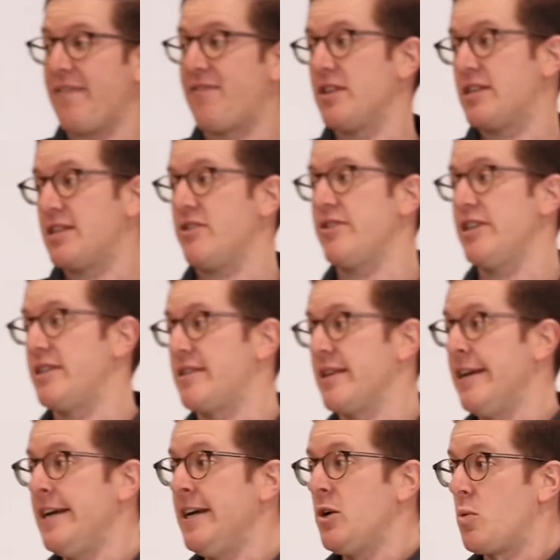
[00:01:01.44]
of the series,
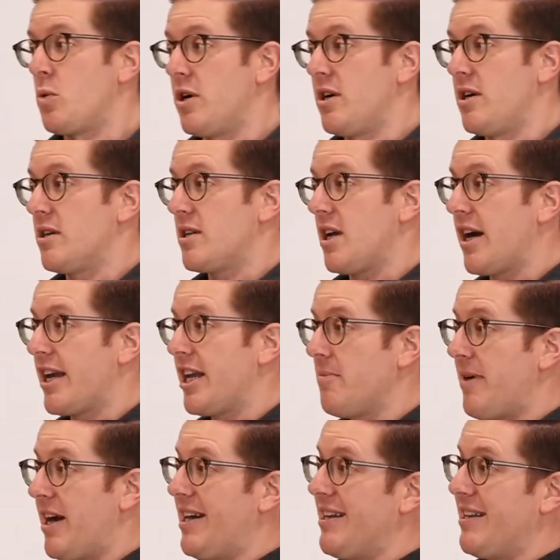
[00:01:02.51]
we're talking
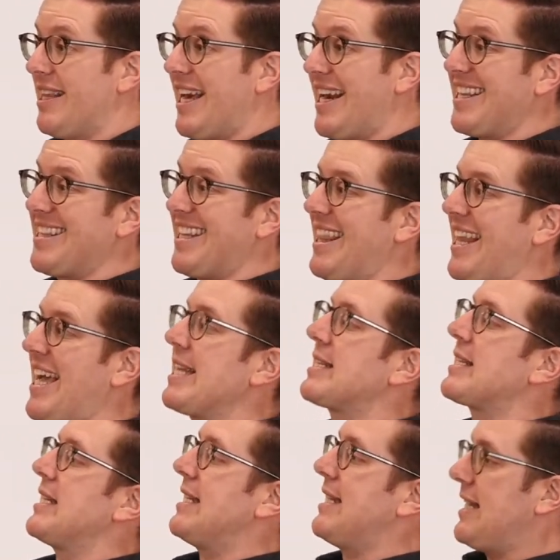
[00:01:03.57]
about letting the light
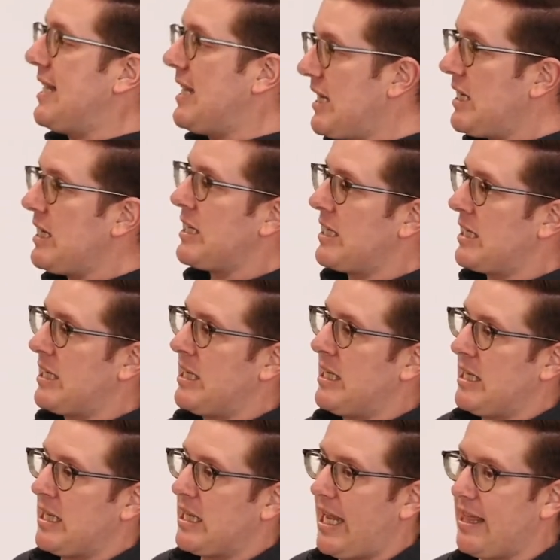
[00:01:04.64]
in.
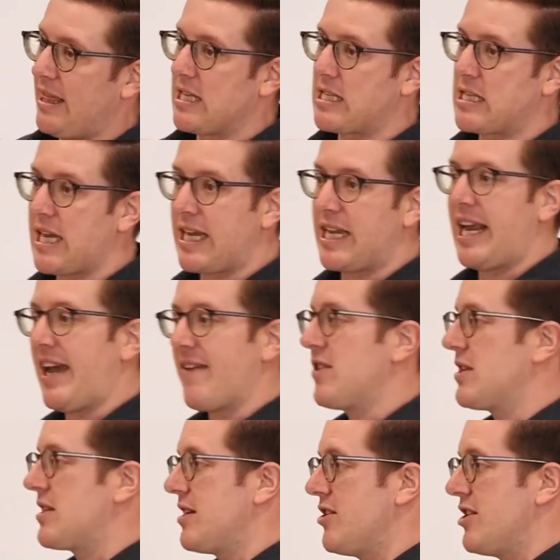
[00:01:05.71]
And the second half of the
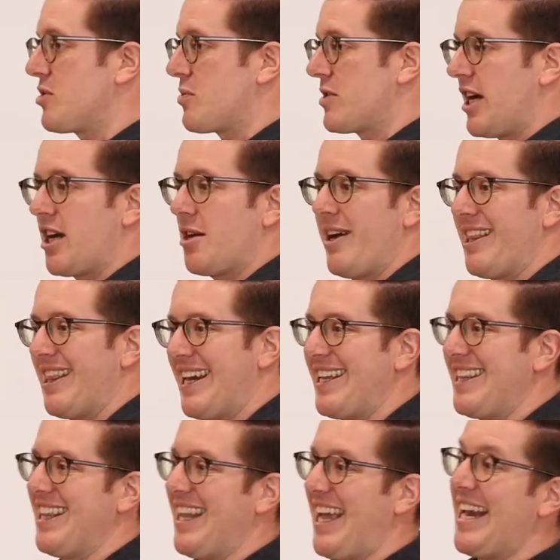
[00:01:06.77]
series, we're talking about letting
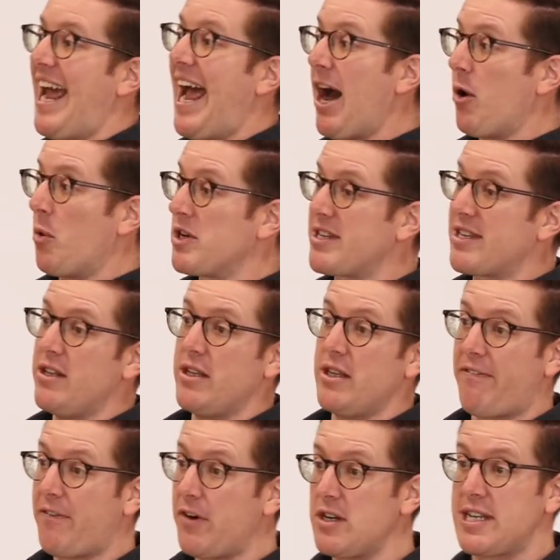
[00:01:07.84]
the light out. We're still in the
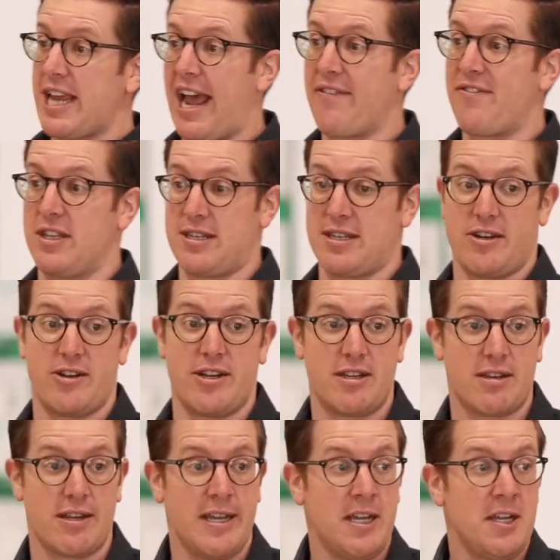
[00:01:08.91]
first half of the series,
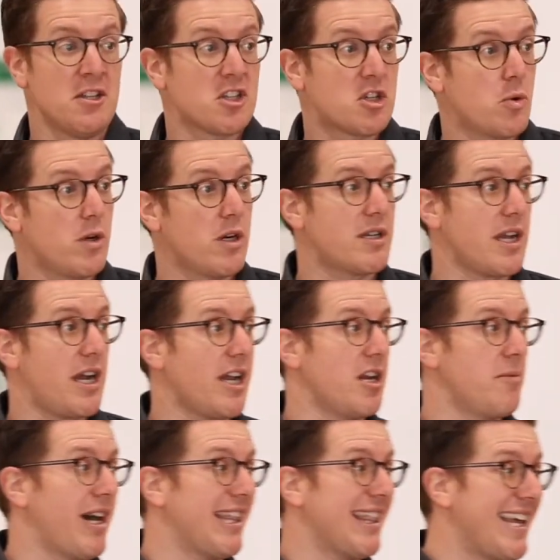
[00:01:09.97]
so we're talking
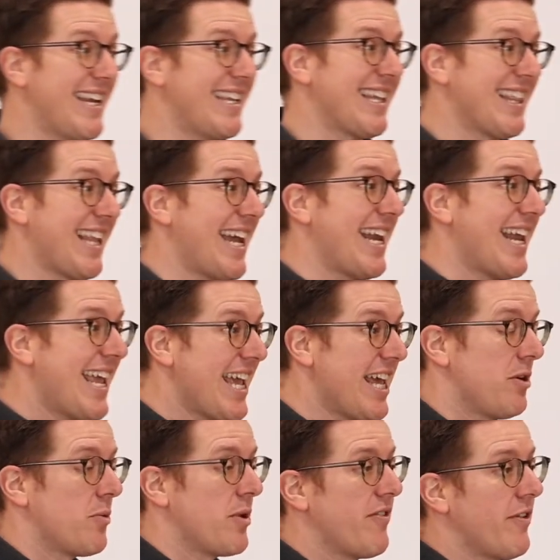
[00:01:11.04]
about letting the light in.
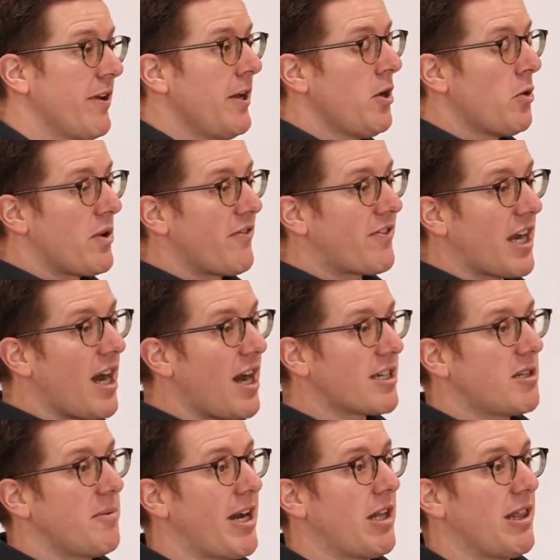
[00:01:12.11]
And we've talked
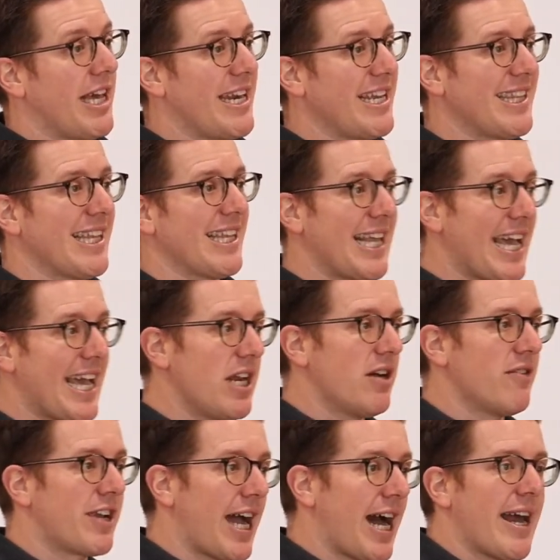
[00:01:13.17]
about letting the light
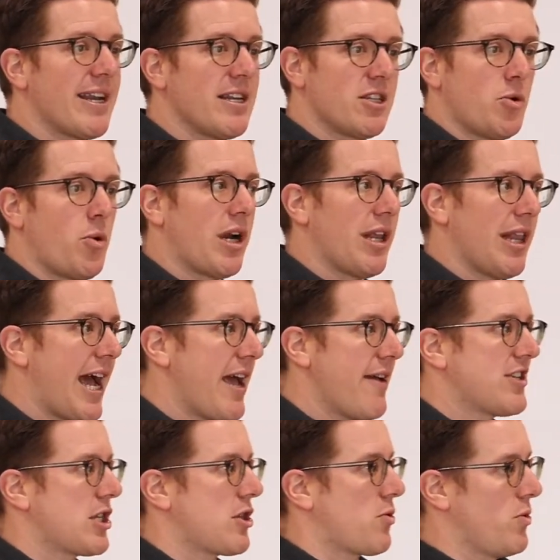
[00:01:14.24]
of God into our
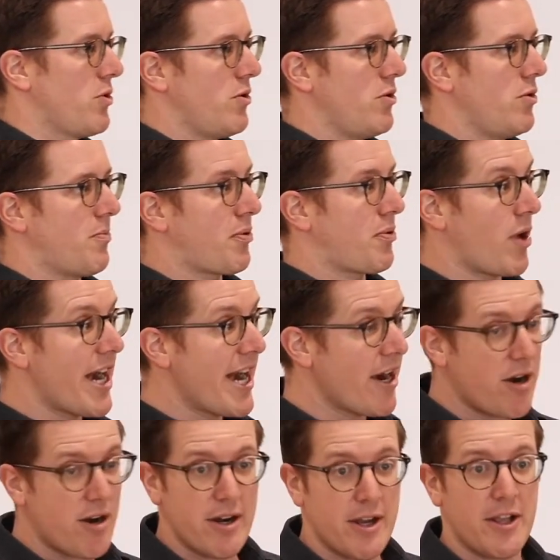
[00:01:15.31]
lives through
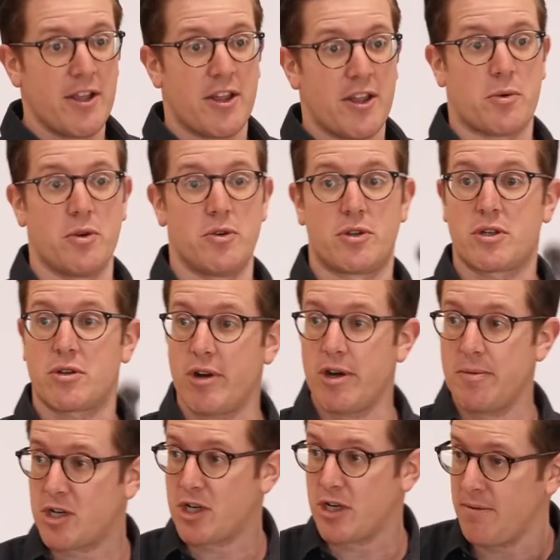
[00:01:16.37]
prayer, through
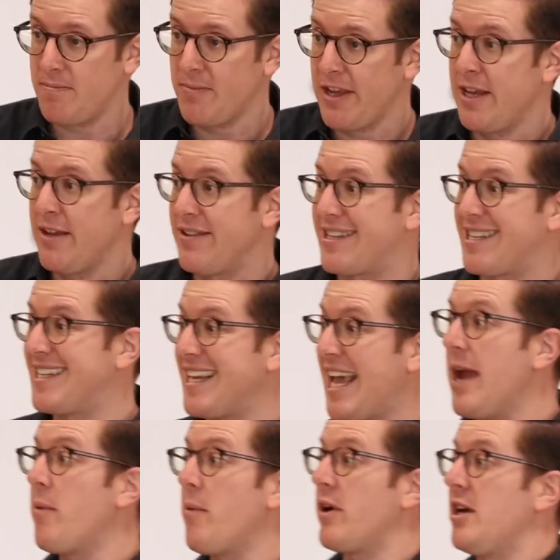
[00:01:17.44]
scripture. And
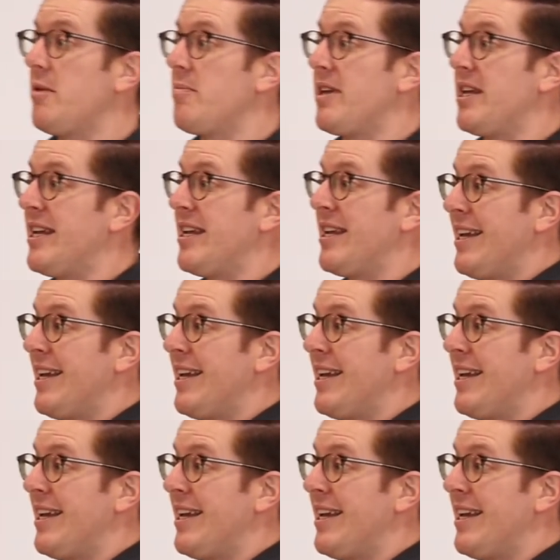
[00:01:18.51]
today we're going to be